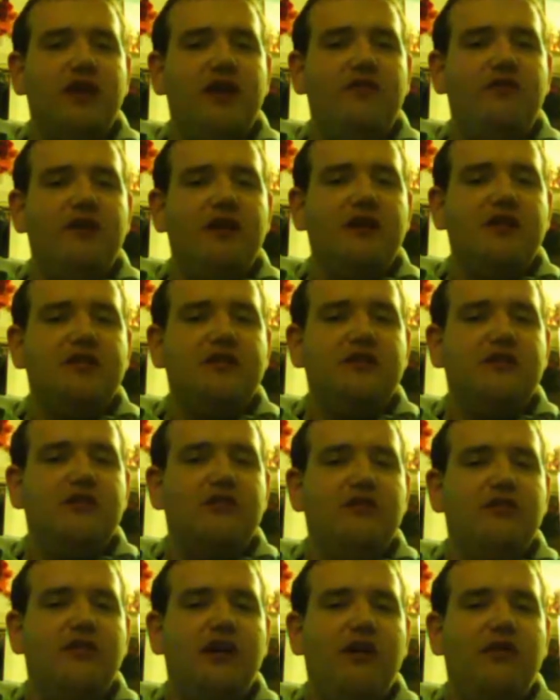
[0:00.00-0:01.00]
Even as
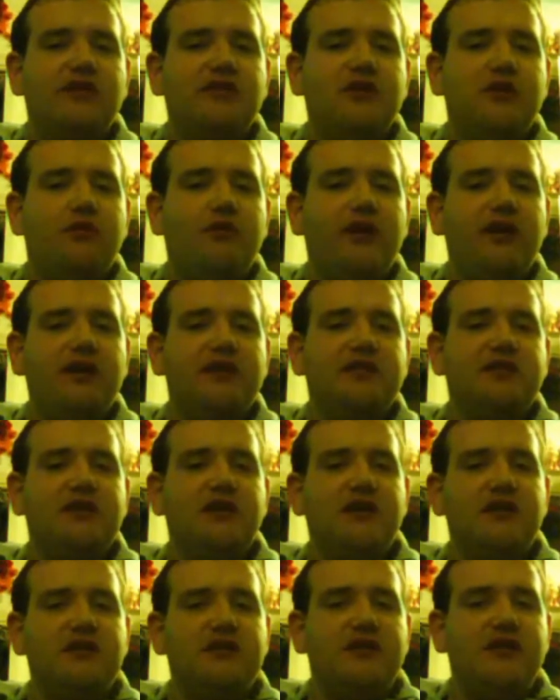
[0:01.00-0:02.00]
low as
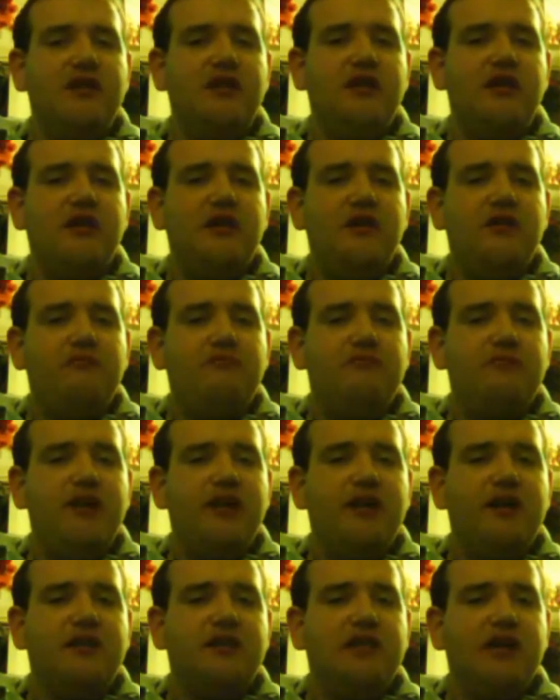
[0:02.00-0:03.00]
acquaintances,
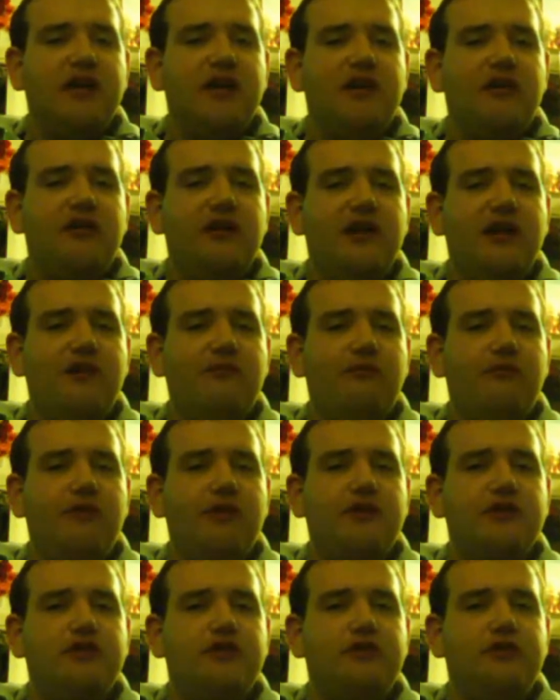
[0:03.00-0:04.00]
because I can only have
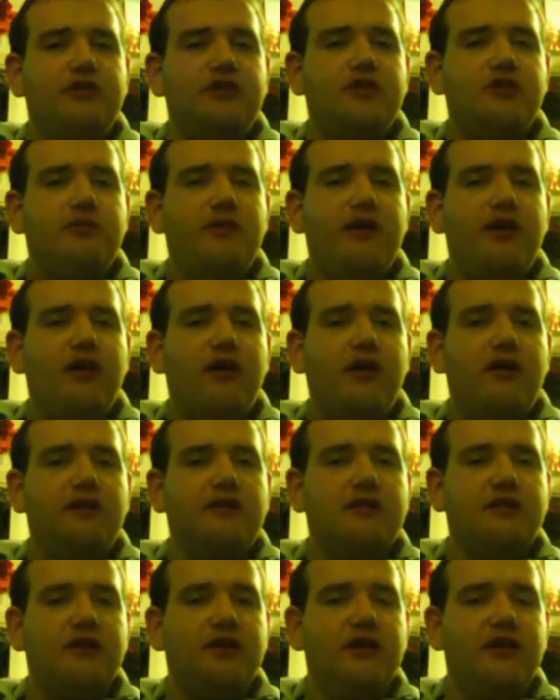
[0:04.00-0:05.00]
one true
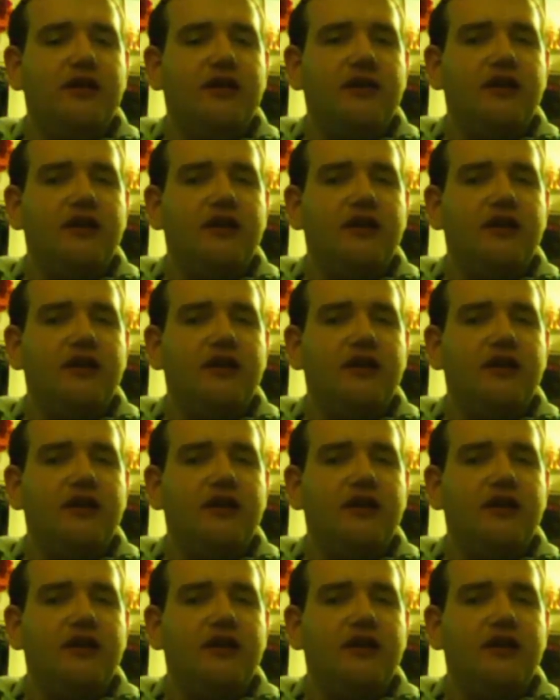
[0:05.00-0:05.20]
sweetheart.